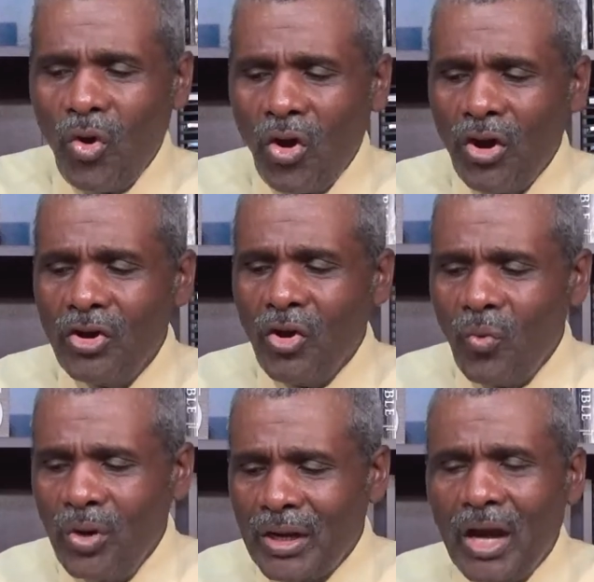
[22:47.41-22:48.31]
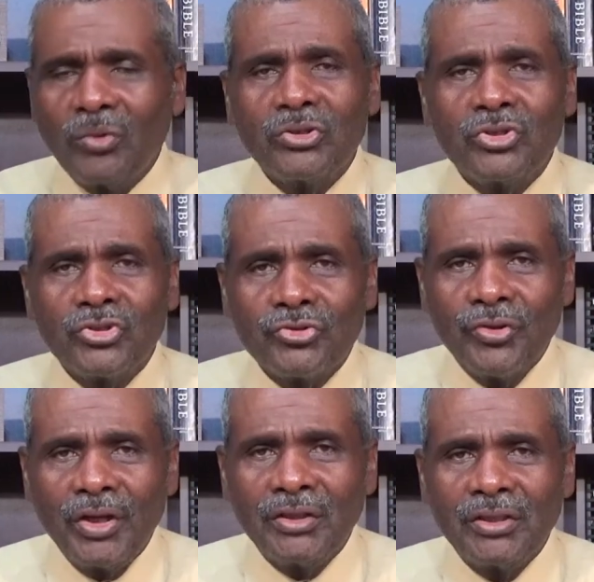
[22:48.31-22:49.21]
are without
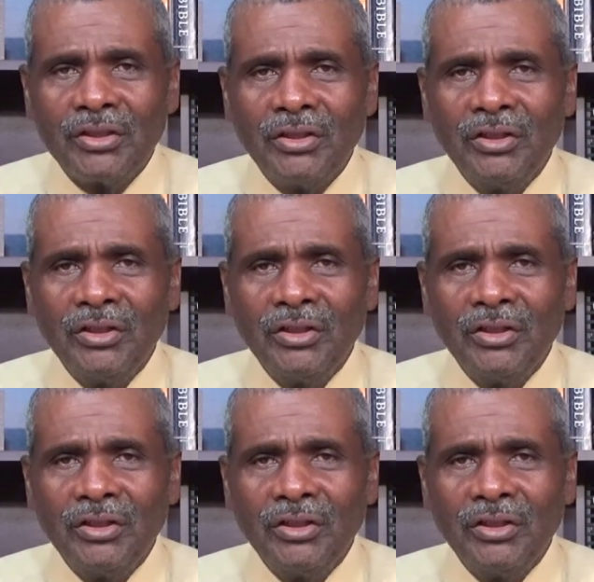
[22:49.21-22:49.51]
strength.